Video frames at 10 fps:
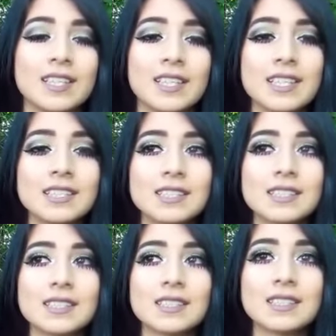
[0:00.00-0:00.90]

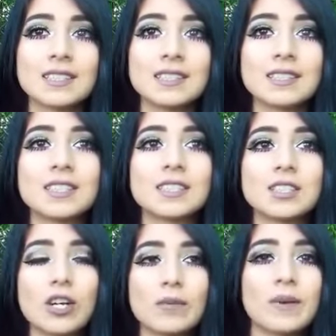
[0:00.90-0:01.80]
let's just
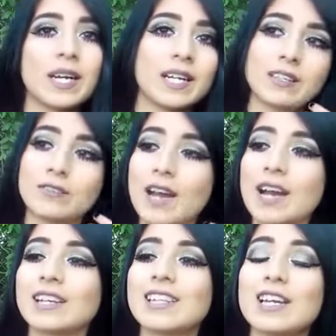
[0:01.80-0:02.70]
start by the
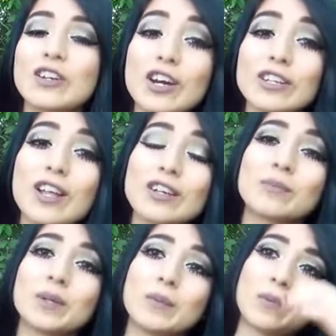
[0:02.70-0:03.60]
fact that not a lot
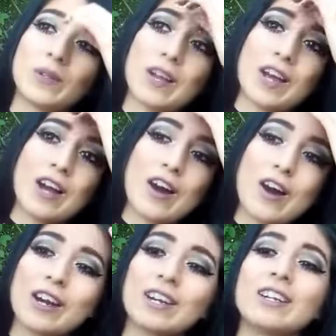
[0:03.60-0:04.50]
of people
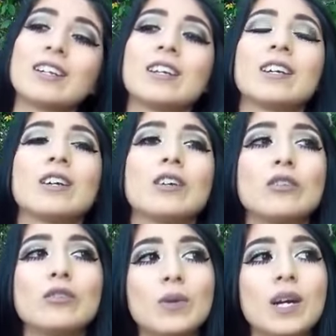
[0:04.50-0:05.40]
are
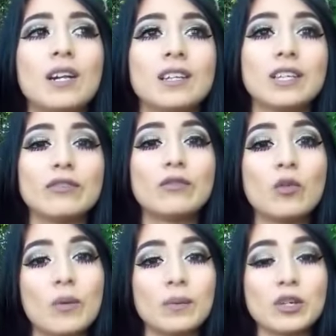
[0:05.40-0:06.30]
well
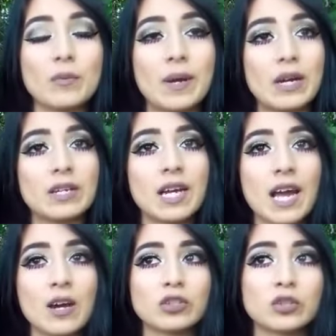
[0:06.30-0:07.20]
informed about
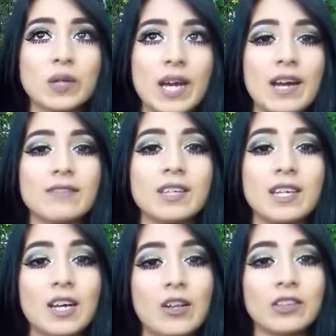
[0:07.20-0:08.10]
how to have a
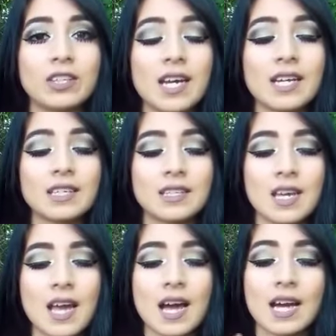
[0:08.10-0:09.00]
healthy diet.
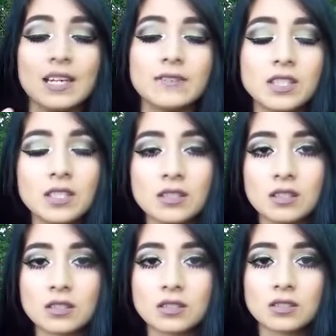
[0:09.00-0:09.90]
I have seen
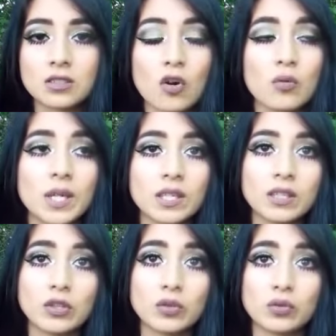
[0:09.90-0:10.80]
so many
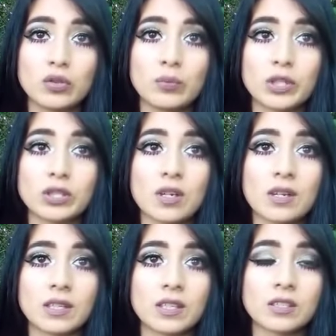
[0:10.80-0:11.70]
YouTubers
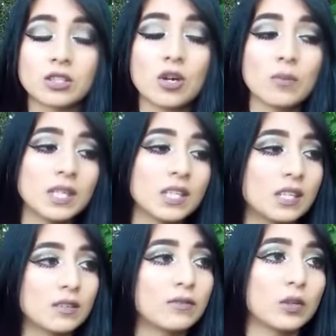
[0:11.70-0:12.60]
on here, so many
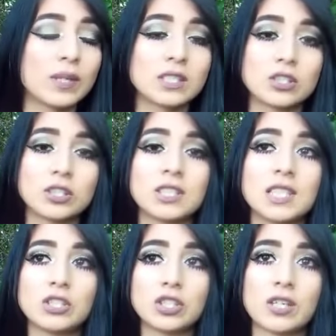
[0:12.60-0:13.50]
influencers
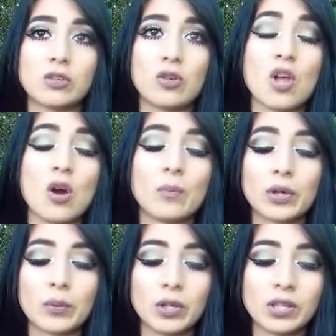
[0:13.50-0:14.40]
in general,
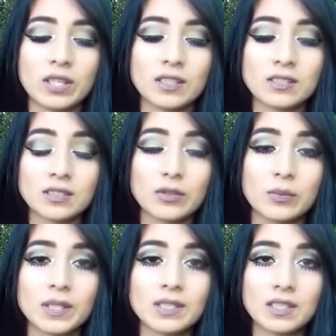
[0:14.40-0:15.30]
promoting these
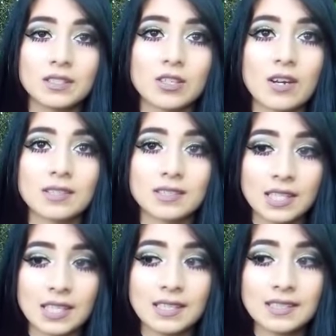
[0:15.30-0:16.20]
stupid detox
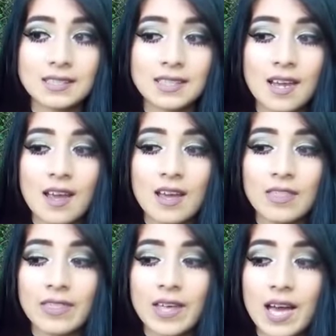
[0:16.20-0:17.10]
teas
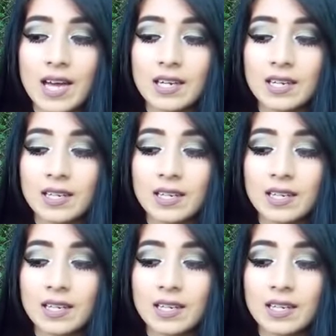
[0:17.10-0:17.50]
that